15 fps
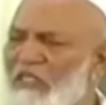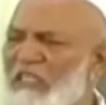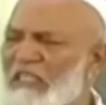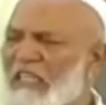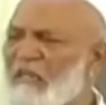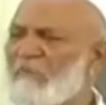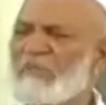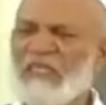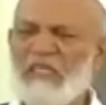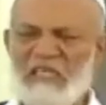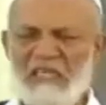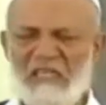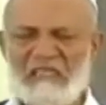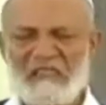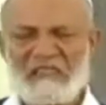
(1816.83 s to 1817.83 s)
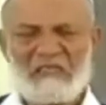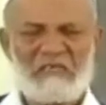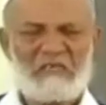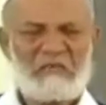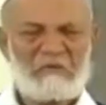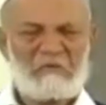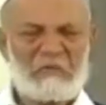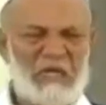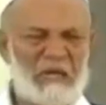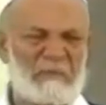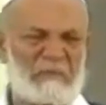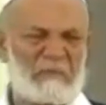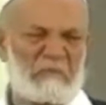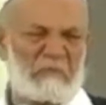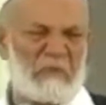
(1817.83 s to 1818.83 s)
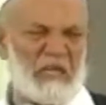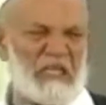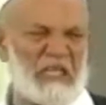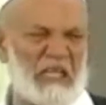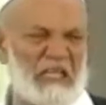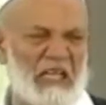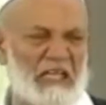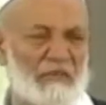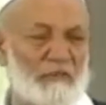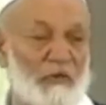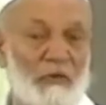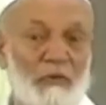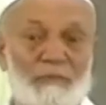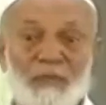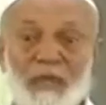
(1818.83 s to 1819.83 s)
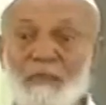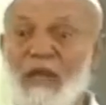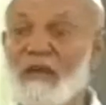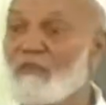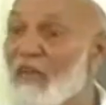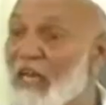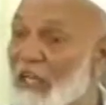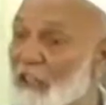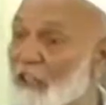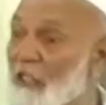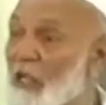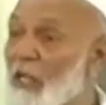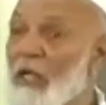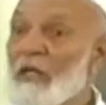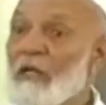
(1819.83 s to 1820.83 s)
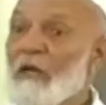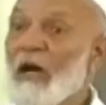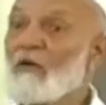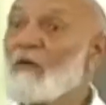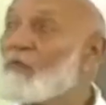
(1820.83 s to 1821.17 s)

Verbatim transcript: the same sickness. We are better than the other fellow. In my village, our